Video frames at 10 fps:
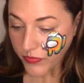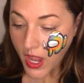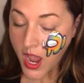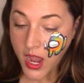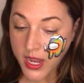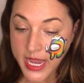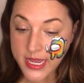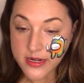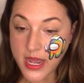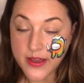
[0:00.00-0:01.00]
uh,
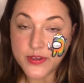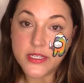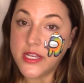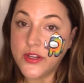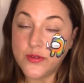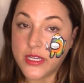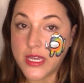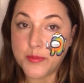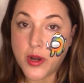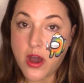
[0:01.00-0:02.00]
and have continued to
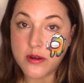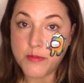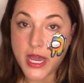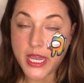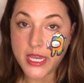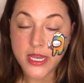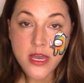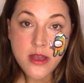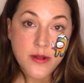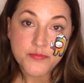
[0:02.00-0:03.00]
keep it on my,
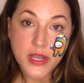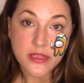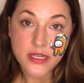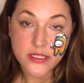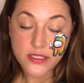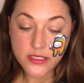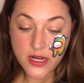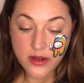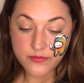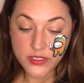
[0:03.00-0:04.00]
my list
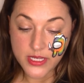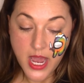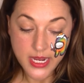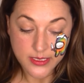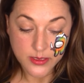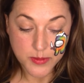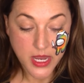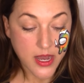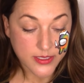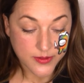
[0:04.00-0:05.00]
of designs
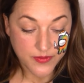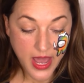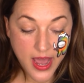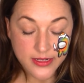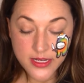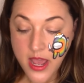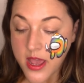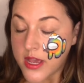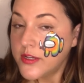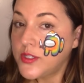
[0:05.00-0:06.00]
because of that.
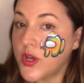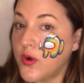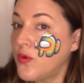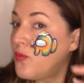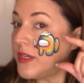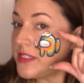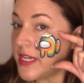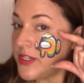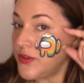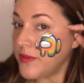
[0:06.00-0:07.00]
So once I
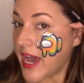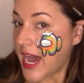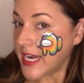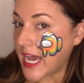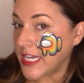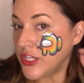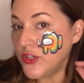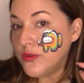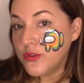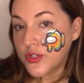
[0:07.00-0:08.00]
do that, I
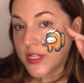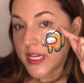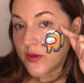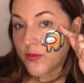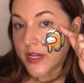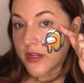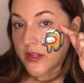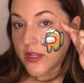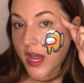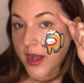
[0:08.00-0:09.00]
usually
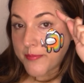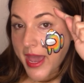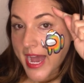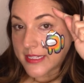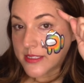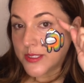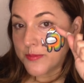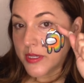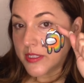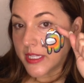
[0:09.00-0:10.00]
will um, add
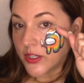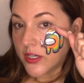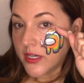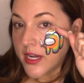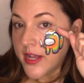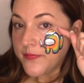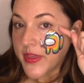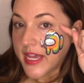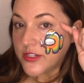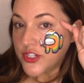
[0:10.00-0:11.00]
some glitter
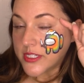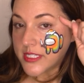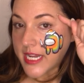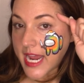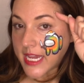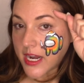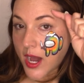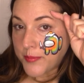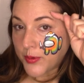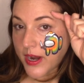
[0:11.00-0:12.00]
and just take it
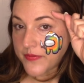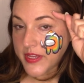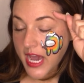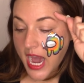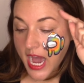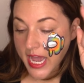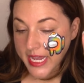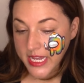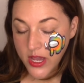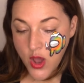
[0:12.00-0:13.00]
up around the eye